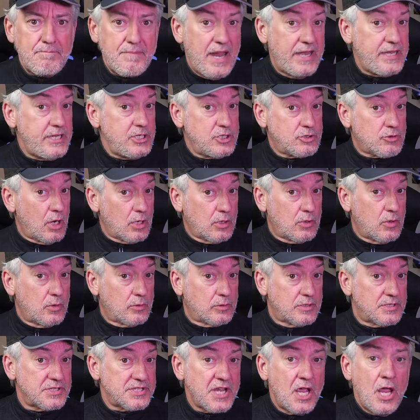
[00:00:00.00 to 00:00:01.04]
many truck
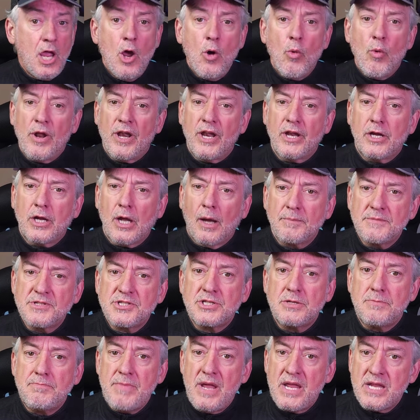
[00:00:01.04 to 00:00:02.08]
owners, when it comes
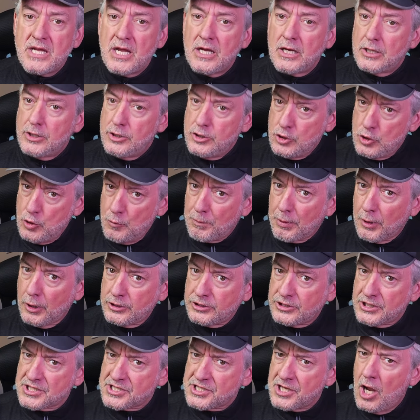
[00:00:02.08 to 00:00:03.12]
to making a new
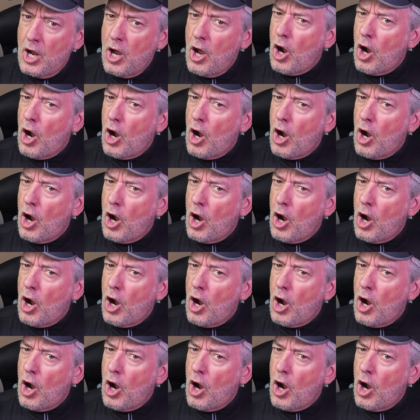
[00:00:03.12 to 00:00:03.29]
purchase,